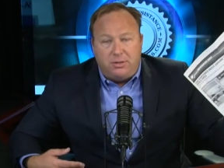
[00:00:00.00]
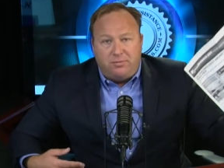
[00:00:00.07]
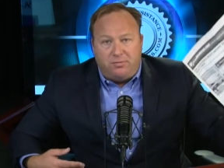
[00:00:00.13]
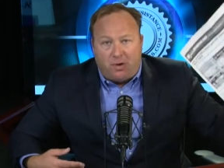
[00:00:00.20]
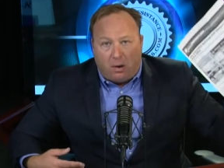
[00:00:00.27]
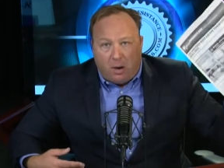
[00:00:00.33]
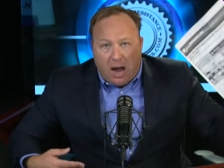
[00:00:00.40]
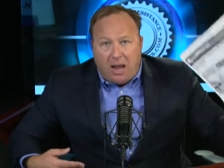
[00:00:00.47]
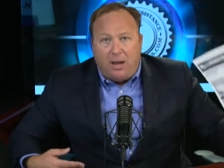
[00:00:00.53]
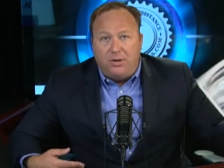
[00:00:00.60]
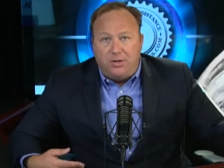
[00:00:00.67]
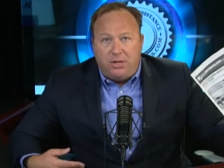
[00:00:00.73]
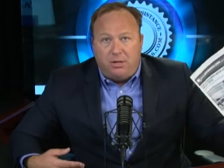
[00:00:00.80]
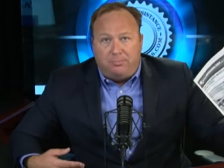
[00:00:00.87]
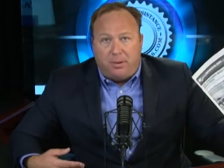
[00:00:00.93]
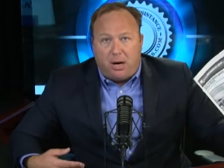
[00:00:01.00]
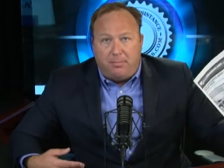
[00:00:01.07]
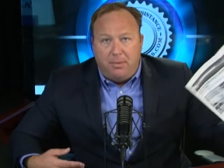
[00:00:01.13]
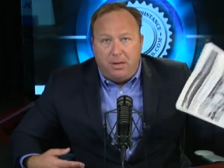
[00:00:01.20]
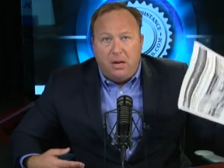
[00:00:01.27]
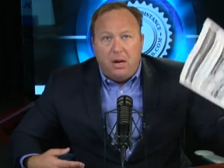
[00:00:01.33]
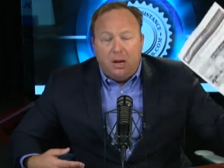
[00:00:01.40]
virology
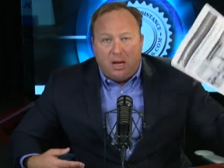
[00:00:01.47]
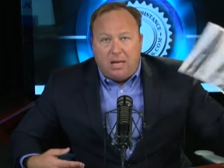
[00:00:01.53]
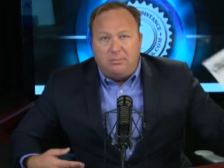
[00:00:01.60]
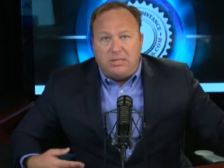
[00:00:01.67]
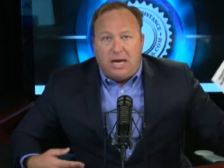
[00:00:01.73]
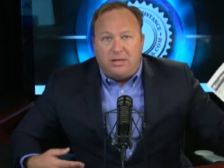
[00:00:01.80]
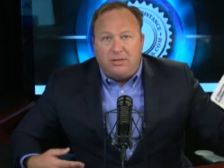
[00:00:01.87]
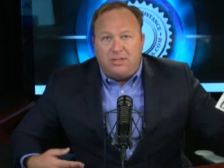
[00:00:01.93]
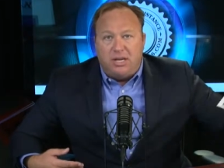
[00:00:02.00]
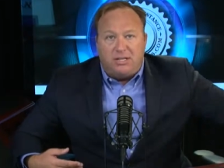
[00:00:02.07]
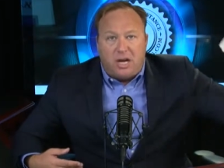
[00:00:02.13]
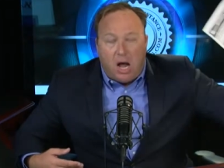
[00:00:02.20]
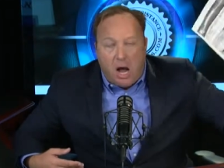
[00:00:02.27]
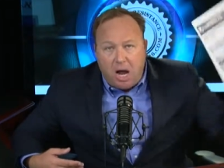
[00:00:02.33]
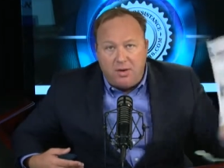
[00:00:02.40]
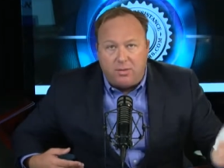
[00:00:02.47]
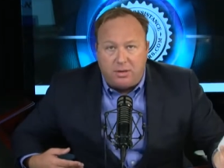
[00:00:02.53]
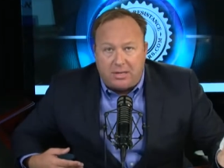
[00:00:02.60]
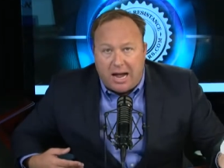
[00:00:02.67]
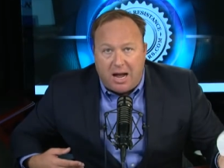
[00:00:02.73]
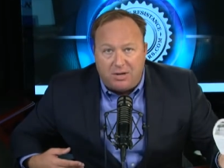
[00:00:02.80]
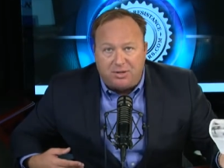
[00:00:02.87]
department comes out and says
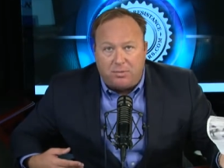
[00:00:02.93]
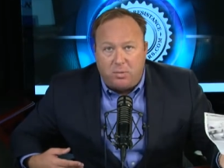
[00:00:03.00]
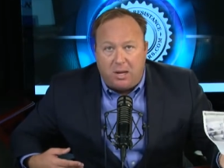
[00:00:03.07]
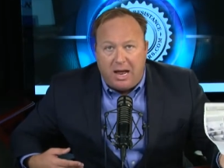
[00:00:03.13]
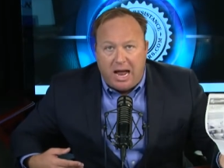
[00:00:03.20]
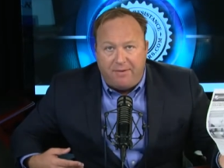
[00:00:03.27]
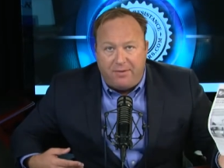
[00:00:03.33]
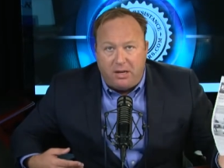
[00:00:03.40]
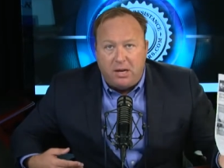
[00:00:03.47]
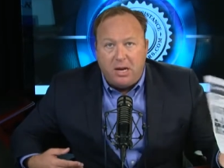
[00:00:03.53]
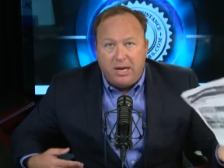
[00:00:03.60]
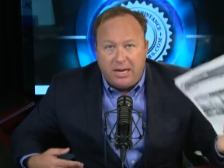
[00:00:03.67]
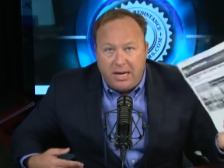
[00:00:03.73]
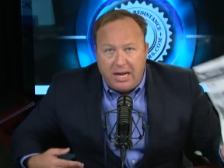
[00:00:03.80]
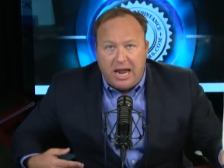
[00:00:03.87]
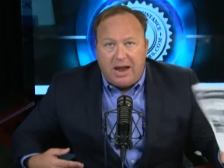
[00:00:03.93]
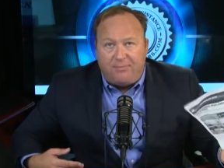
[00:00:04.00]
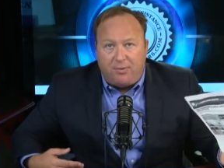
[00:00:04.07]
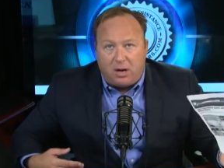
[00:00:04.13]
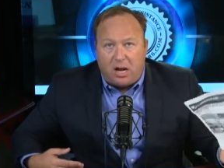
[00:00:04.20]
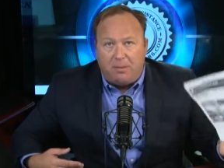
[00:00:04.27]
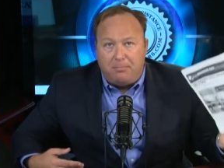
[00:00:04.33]
100,000 will have it in
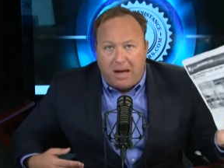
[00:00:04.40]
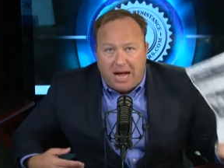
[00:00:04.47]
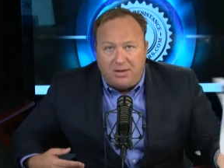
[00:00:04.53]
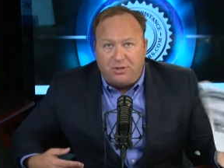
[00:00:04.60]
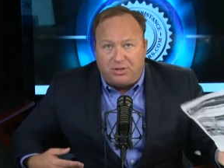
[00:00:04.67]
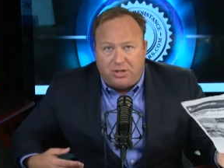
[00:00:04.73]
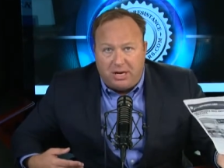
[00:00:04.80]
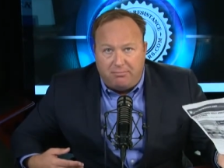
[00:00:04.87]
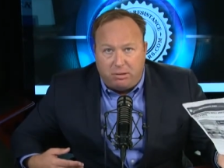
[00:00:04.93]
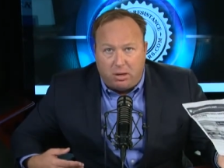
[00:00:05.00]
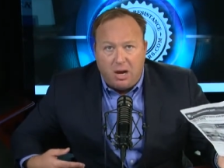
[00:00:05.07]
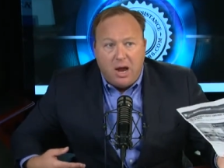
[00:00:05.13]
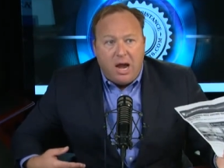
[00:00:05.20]
Africa by December,